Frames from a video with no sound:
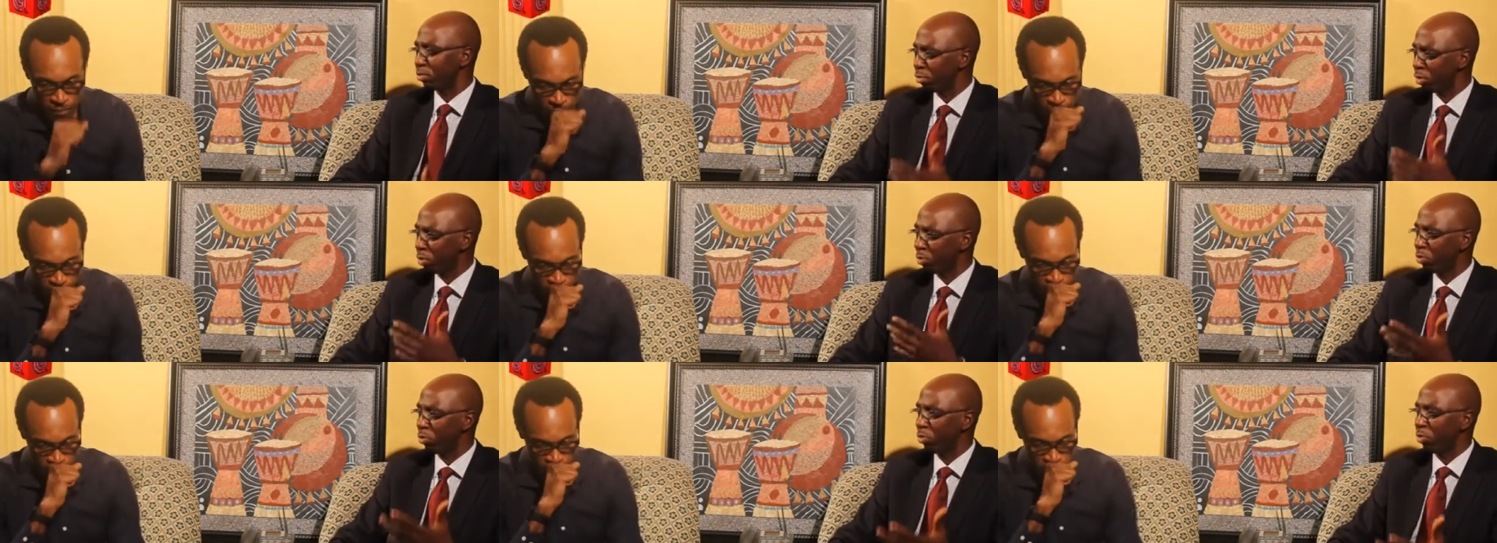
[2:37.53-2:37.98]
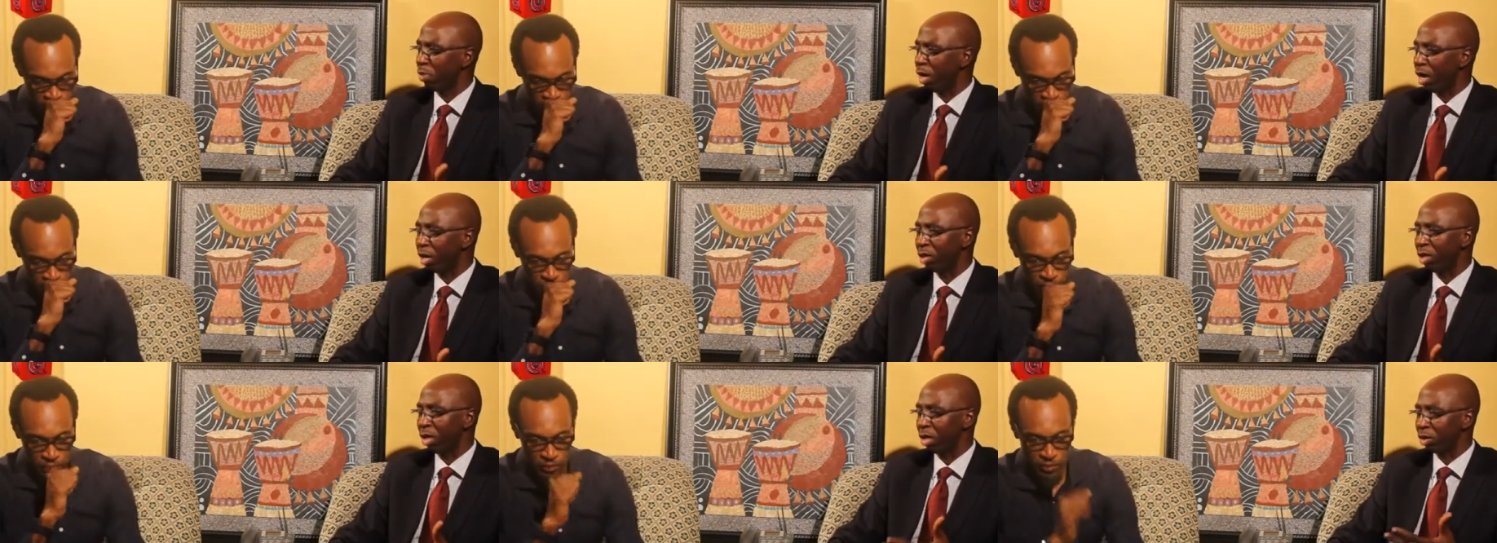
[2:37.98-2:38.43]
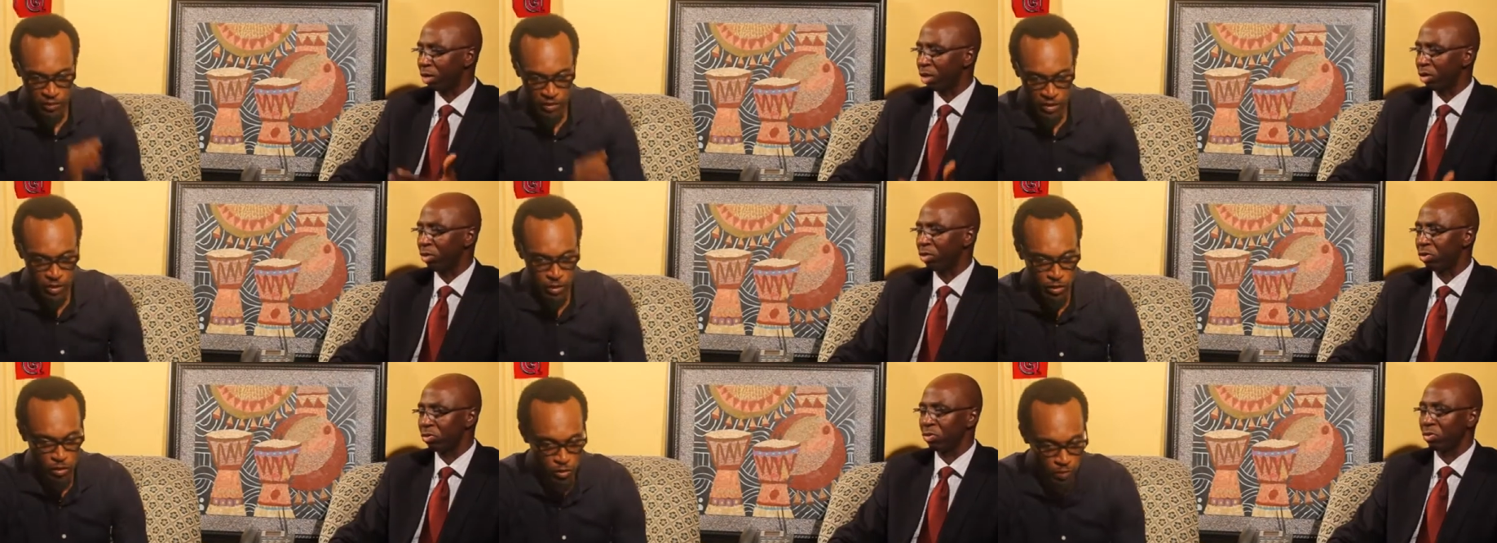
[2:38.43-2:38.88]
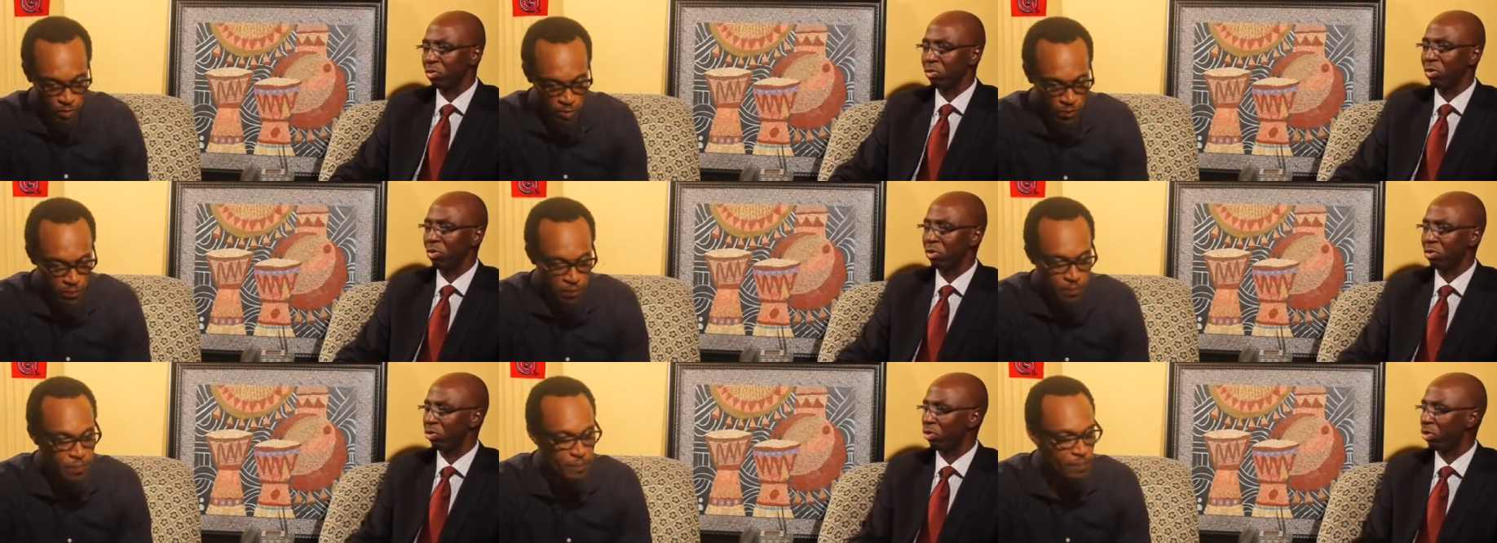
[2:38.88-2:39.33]
Speaker 1: People buy that, and also
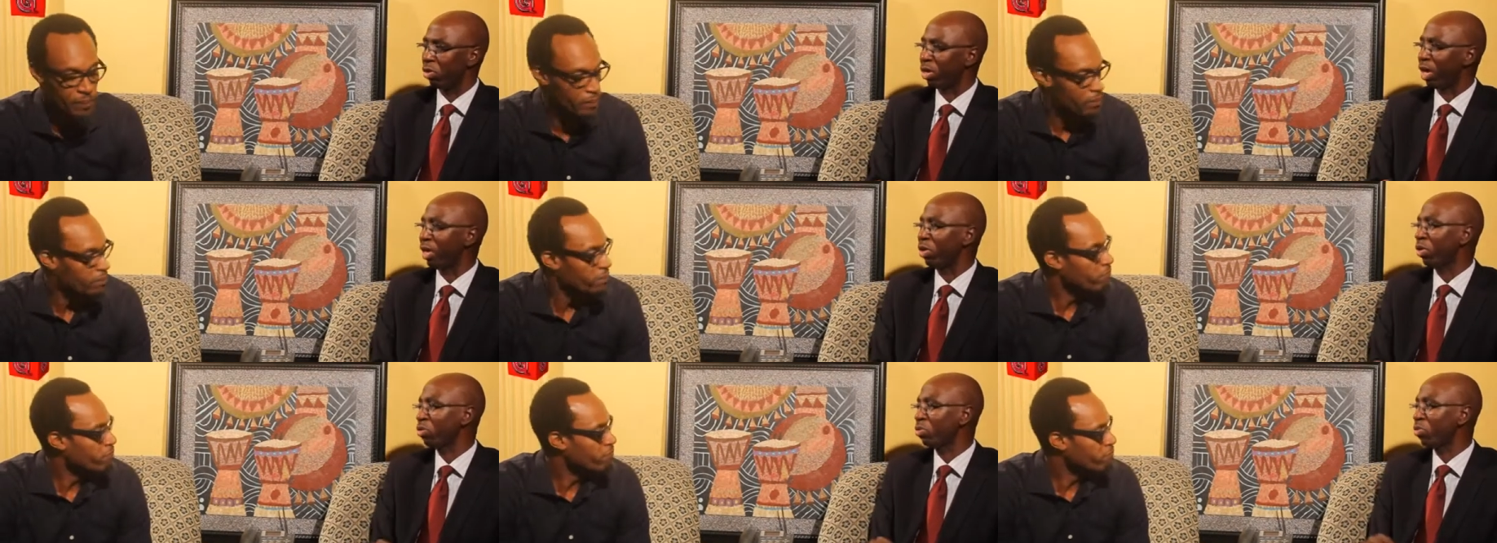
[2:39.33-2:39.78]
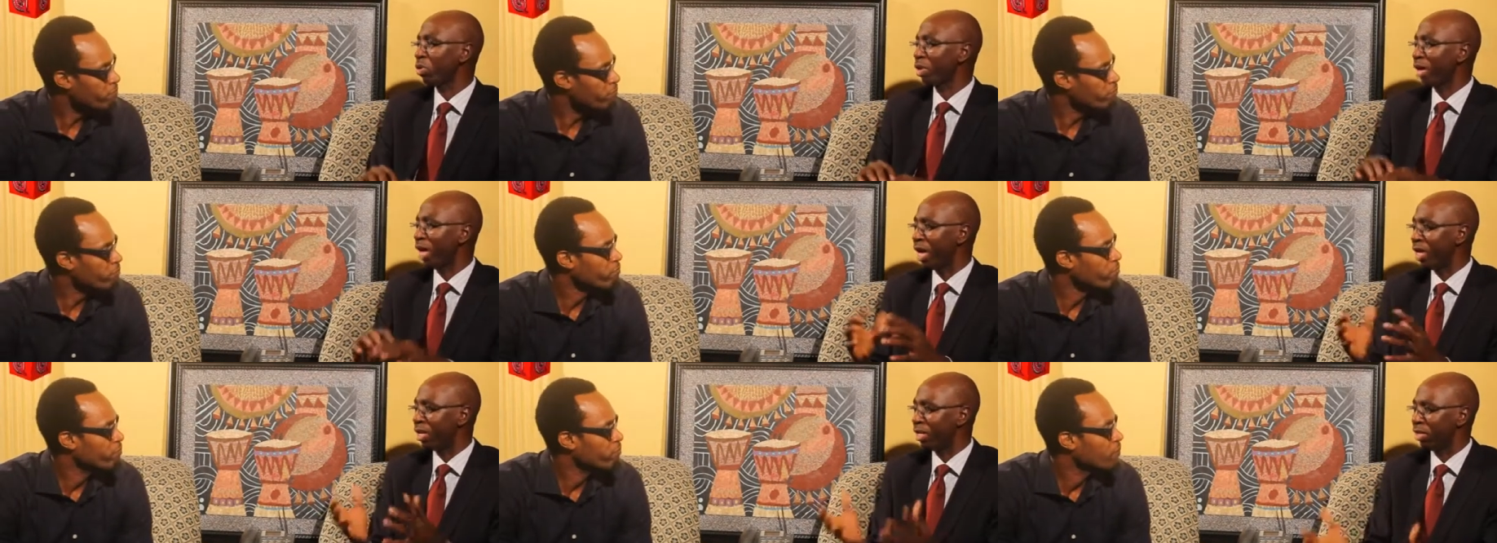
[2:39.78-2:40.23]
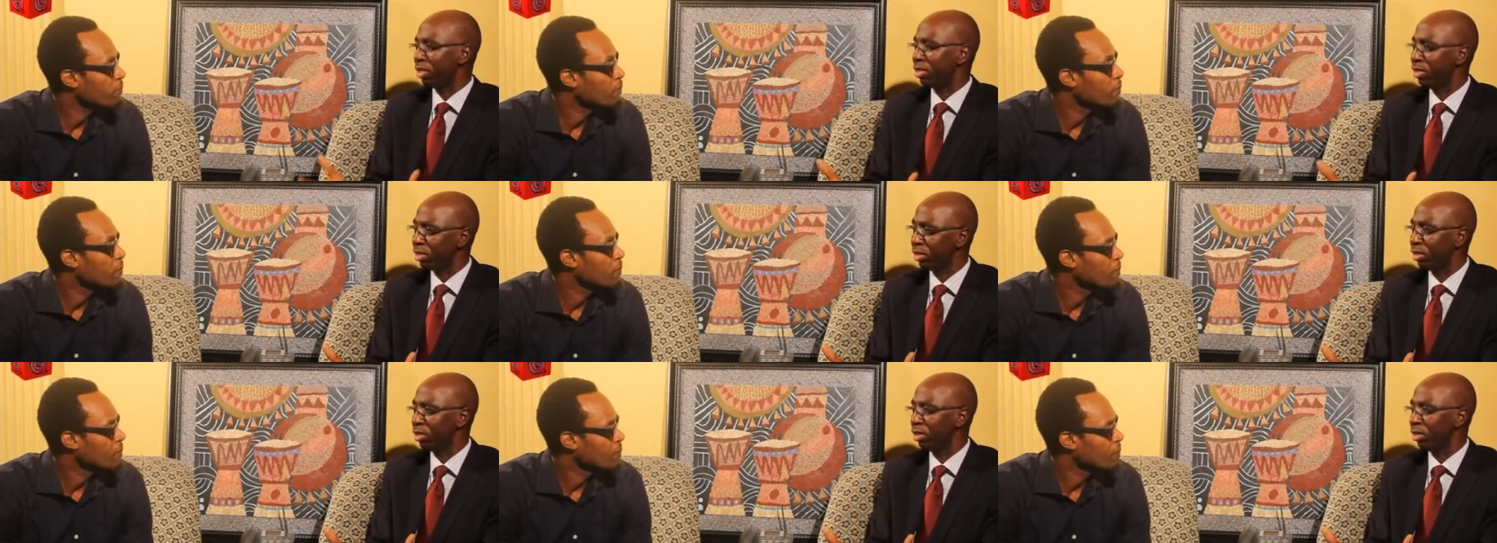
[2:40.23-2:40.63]
you can also can it